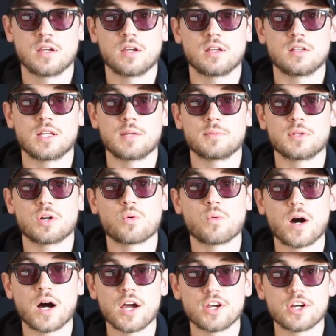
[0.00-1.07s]
named
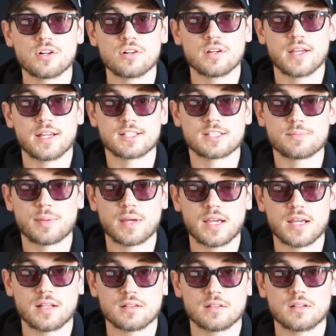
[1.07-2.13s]
Acquire,
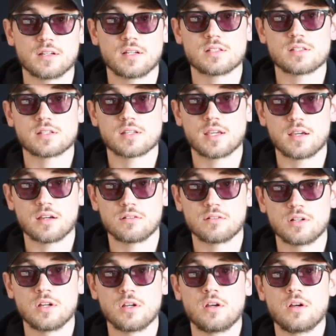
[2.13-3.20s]
Expand, and Scale.
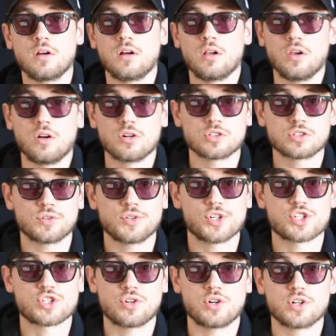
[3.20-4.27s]
Long story
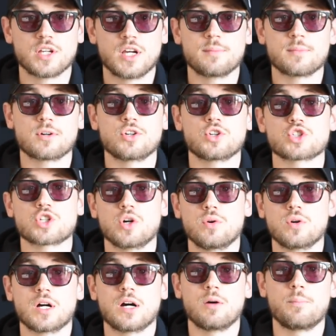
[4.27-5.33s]
short, I'm gonna show you
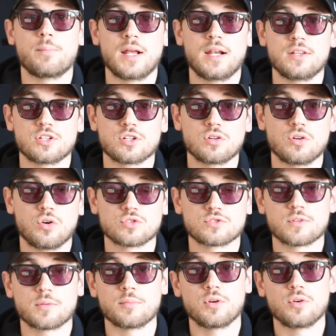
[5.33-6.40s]
how Palantir goes
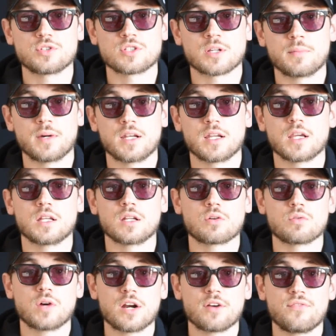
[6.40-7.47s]
from losing money in
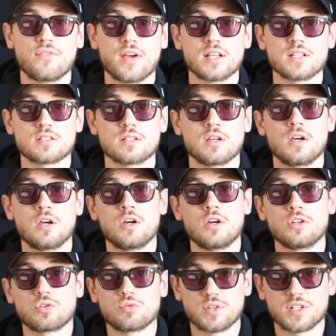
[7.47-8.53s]
Acquire phase
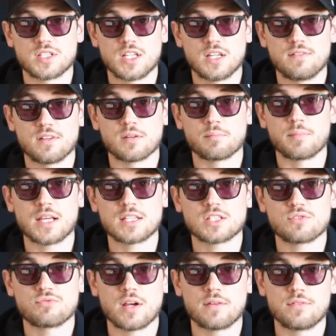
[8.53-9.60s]
to receiving massive
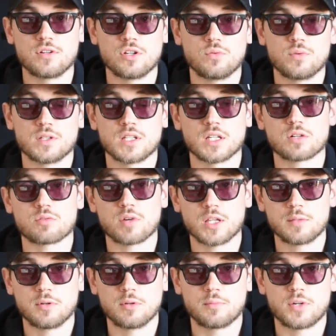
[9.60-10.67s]
revenue with
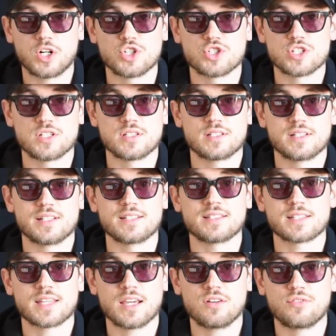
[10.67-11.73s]
incredible margins in
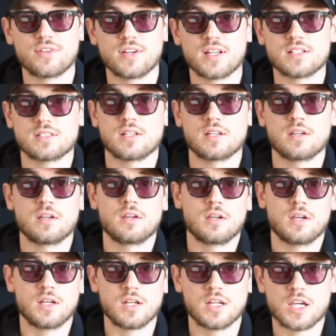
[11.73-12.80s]
Scale phase,
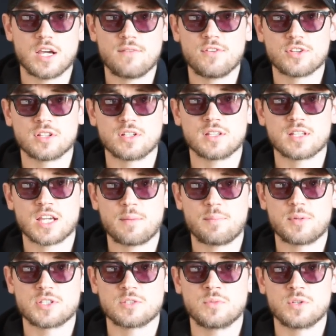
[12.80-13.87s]
and everything that happens
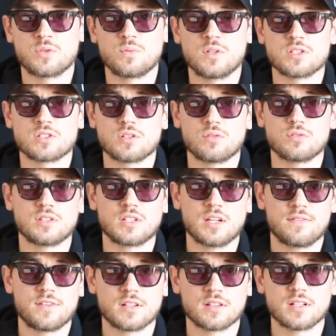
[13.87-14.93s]
in between, so
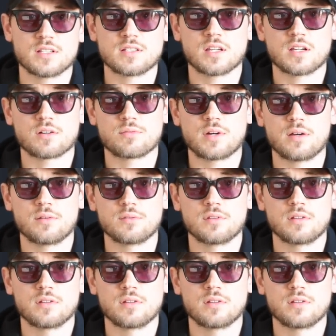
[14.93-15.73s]
definitely stick around.